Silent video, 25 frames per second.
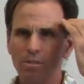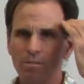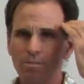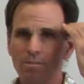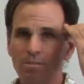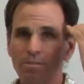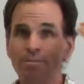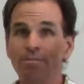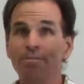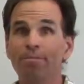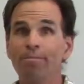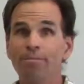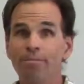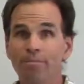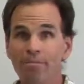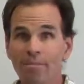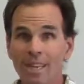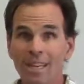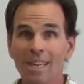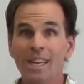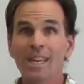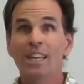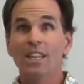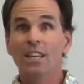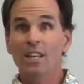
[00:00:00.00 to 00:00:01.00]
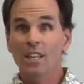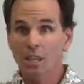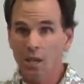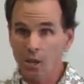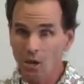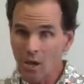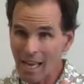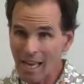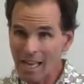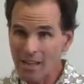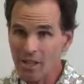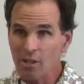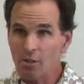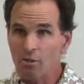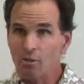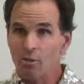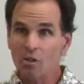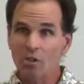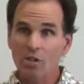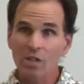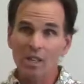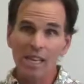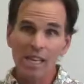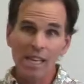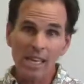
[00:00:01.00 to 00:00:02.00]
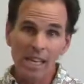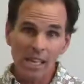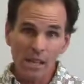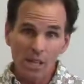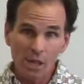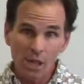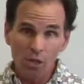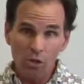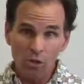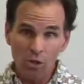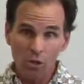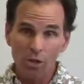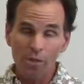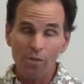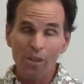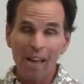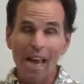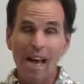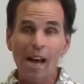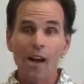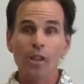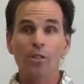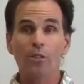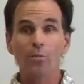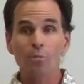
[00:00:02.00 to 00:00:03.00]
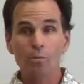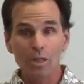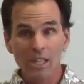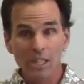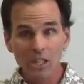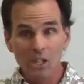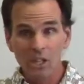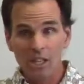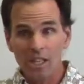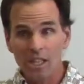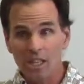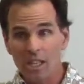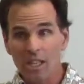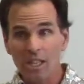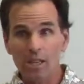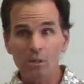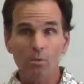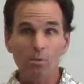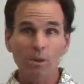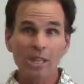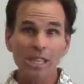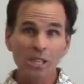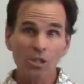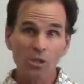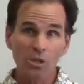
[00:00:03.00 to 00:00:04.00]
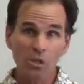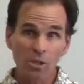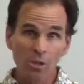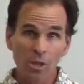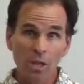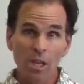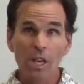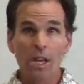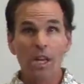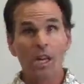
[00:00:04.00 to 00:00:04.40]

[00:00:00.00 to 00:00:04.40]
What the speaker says: and you see sort of how the rich can get richer,